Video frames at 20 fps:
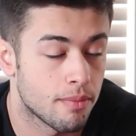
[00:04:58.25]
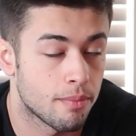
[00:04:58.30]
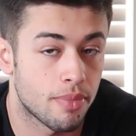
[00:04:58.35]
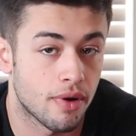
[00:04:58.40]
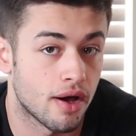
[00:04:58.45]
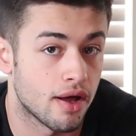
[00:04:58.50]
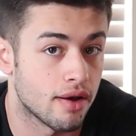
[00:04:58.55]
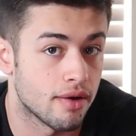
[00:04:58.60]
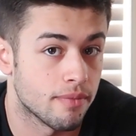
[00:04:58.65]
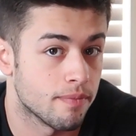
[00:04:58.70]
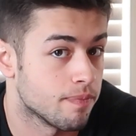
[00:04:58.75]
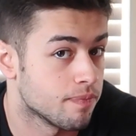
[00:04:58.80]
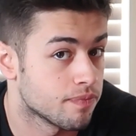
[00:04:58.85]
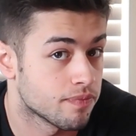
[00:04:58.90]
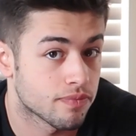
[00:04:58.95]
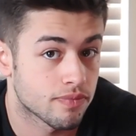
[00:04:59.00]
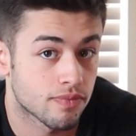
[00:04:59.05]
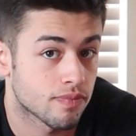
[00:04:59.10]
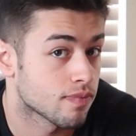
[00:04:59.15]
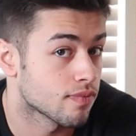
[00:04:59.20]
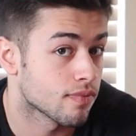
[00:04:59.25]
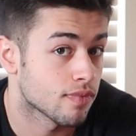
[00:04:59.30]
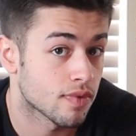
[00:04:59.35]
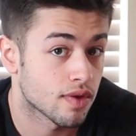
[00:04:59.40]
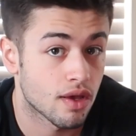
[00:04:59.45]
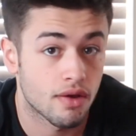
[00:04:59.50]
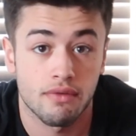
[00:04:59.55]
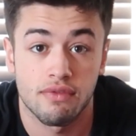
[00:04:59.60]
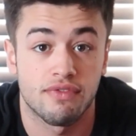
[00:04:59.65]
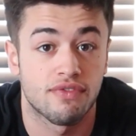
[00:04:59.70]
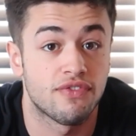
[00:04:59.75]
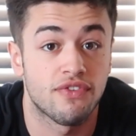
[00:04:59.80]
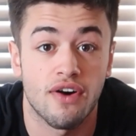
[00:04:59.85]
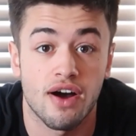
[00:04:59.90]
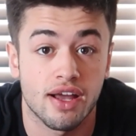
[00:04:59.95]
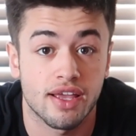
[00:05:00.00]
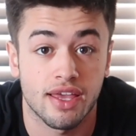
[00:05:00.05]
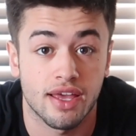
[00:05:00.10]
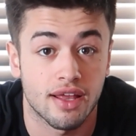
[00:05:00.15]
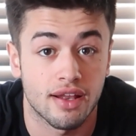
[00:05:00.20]
but
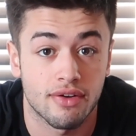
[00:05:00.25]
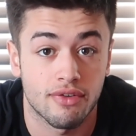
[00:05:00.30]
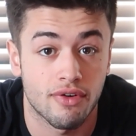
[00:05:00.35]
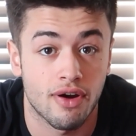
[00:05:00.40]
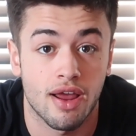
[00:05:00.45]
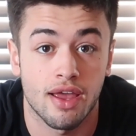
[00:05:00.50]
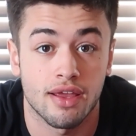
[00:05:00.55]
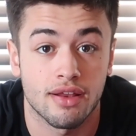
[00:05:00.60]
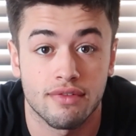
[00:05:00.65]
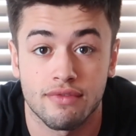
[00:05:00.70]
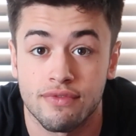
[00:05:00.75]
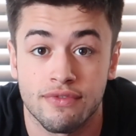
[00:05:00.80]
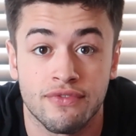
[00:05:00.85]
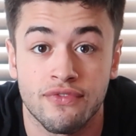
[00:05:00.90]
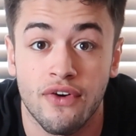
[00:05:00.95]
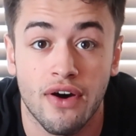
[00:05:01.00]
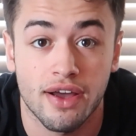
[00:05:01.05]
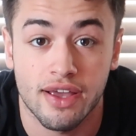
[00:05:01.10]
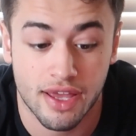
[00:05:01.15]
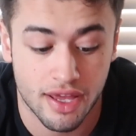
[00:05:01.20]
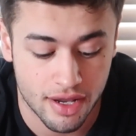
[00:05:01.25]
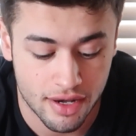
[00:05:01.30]
fuck it, right? Fuck